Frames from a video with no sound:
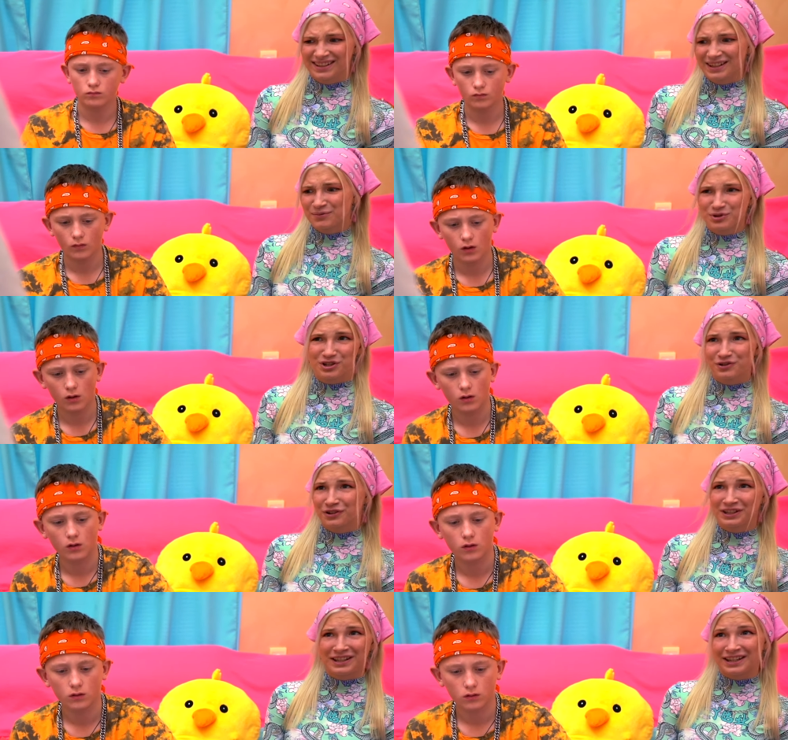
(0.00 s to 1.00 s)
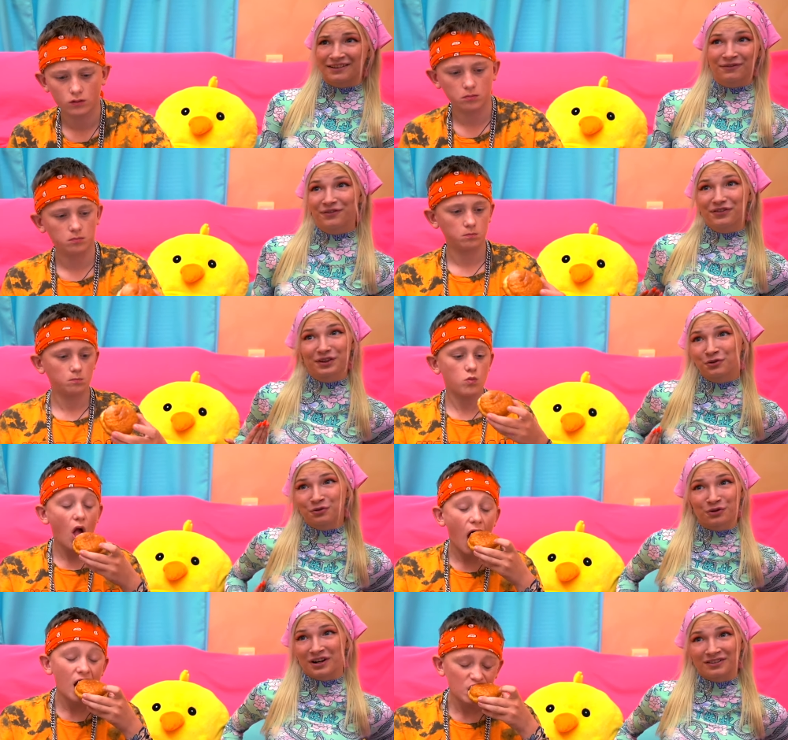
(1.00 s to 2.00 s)
Speaker 1: I don't eat flour for my
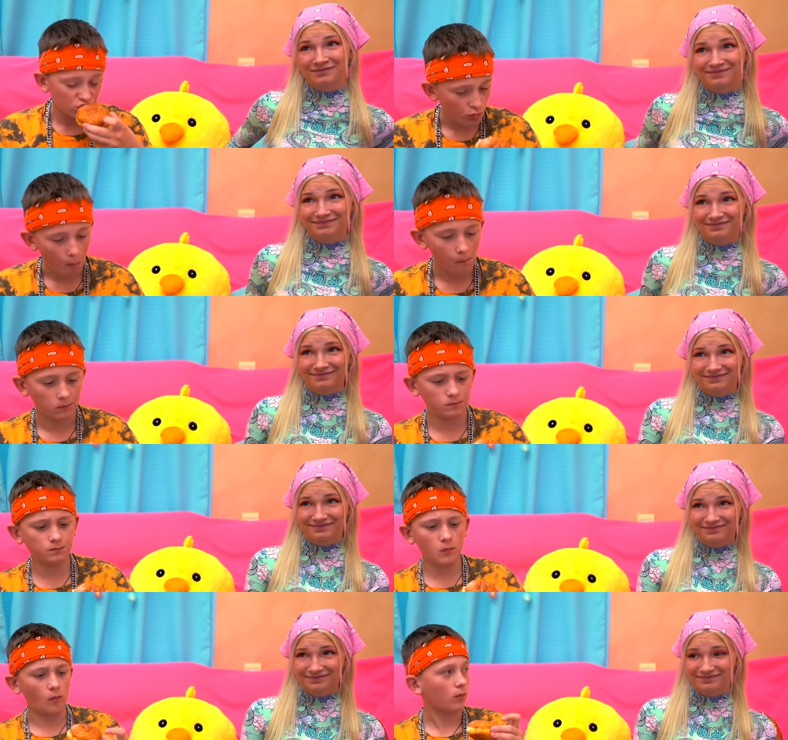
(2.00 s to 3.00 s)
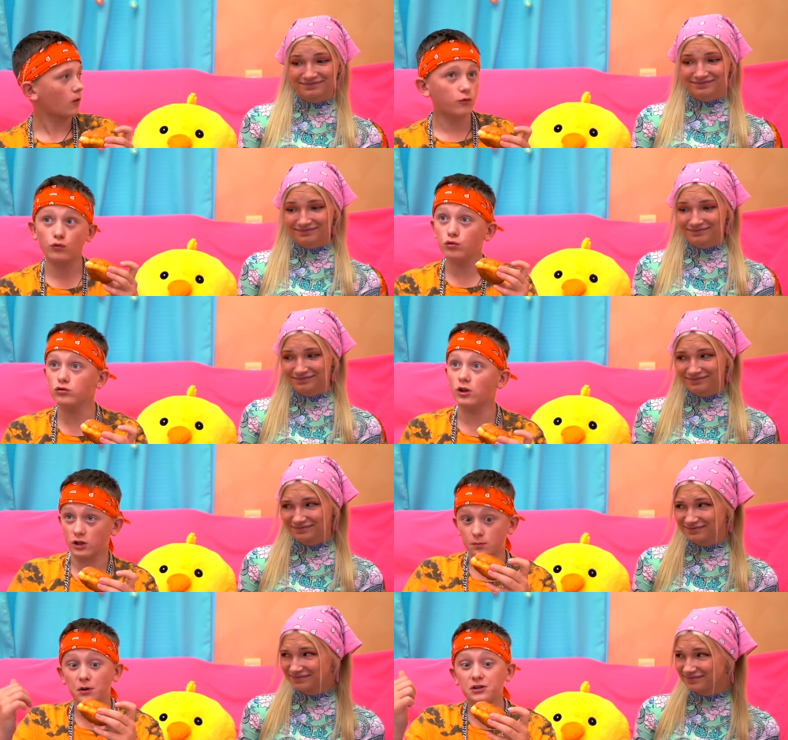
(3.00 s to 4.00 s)
figure.
Speaker 2: It's
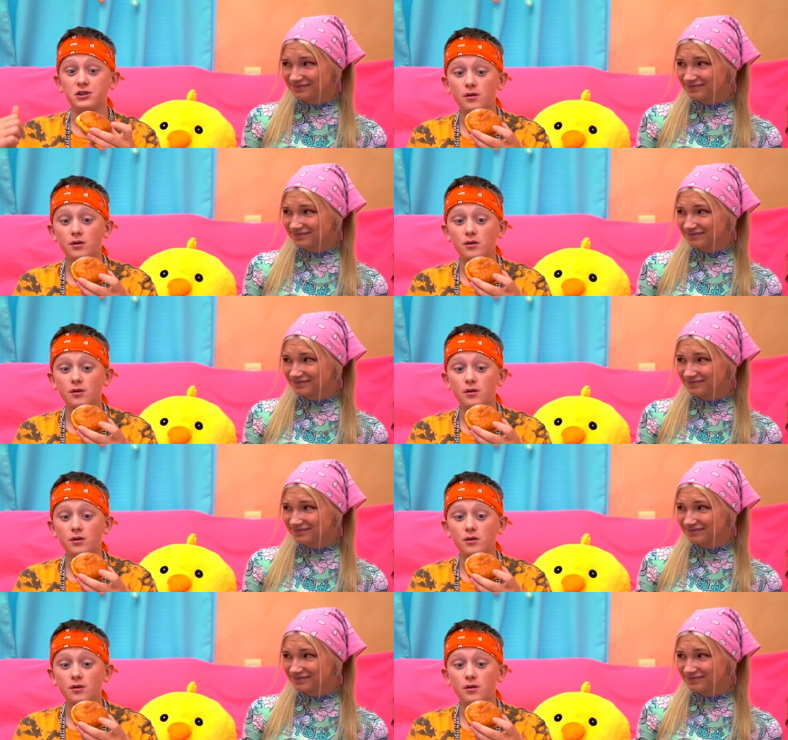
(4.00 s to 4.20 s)
tasty,